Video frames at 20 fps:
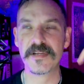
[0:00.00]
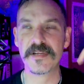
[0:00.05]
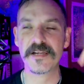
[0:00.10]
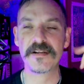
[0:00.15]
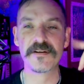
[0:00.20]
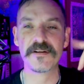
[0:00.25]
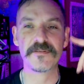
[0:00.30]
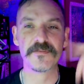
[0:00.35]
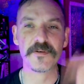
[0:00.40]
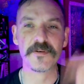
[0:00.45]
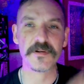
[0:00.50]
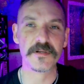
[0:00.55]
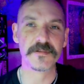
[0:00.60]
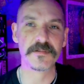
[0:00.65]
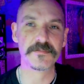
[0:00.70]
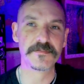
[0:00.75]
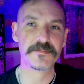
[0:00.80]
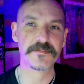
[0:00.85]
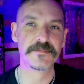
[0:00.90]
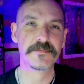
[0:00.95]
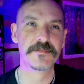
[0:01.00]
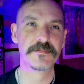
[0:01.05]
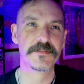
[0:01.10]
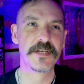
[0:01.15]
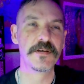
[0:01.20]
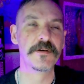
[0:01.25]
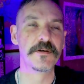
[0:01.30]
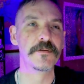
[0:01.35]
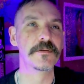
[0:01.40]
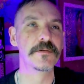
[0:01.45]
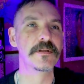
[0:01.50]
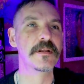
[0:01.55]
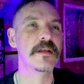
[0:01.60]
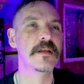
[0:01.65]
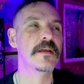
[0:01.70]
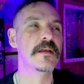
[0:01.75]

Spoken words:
ear for tone,